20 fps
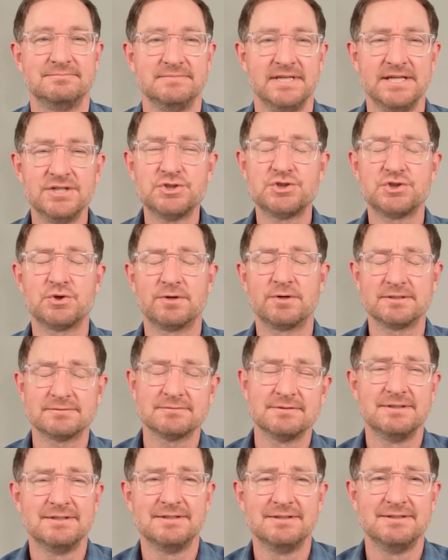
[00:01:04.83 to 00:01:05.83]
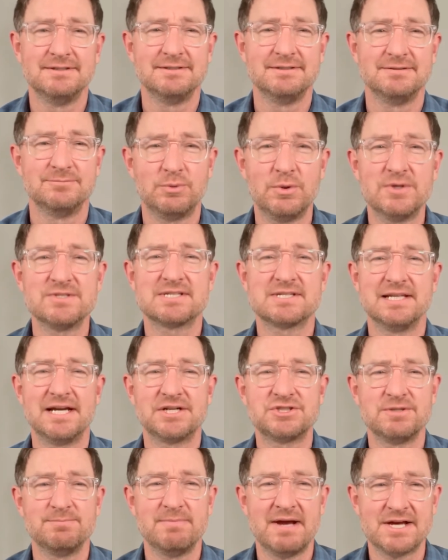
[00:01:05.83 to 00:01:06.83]
In short, Point
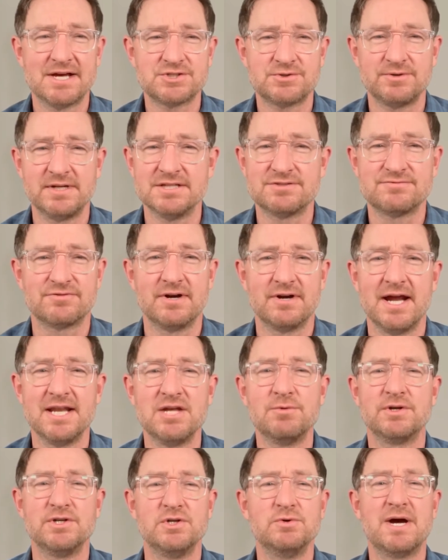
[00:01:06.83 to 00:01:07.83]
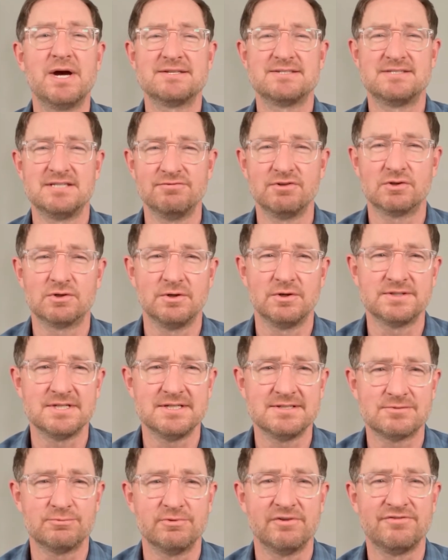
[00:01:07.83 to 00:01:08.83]
selection mastery is for anyone who has
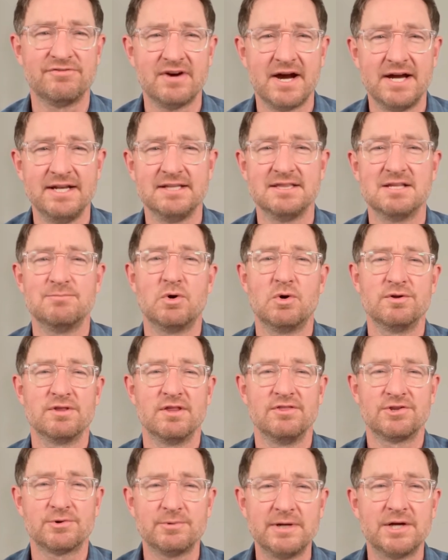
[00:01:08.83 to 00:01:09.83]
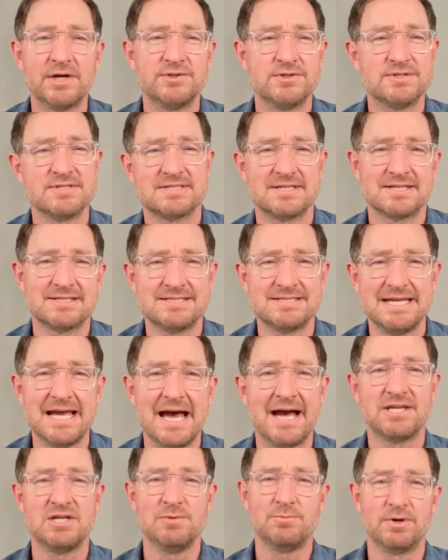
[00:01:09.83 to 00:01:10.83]
difficulties refining the more than 360
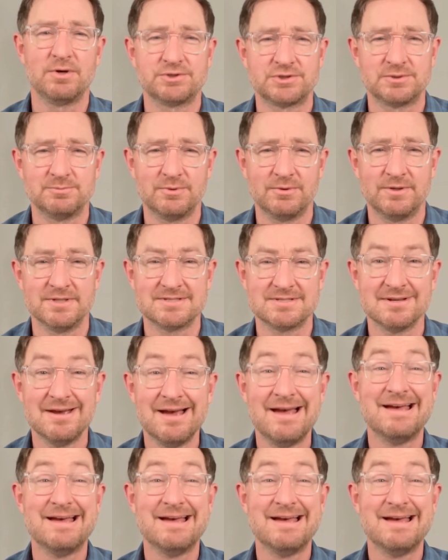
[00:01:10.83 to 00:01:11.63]
acupuncture points,